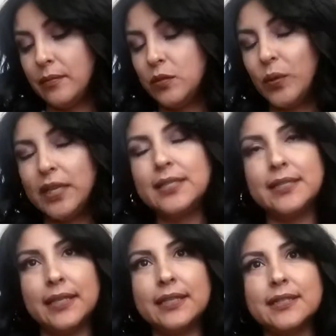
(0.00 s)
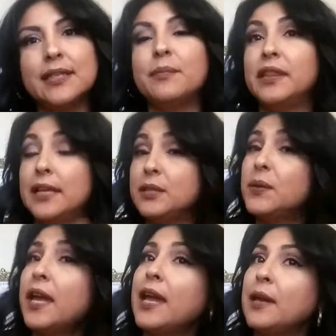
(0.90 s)
26, but that's
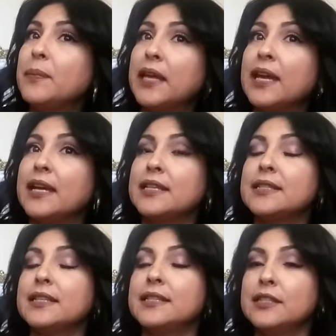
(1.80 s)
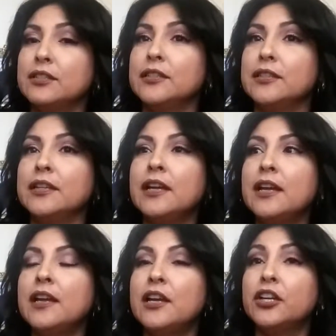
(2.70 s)
okay because it's still
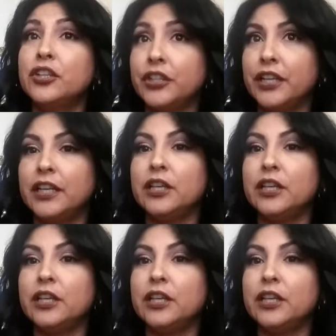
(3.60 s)
good.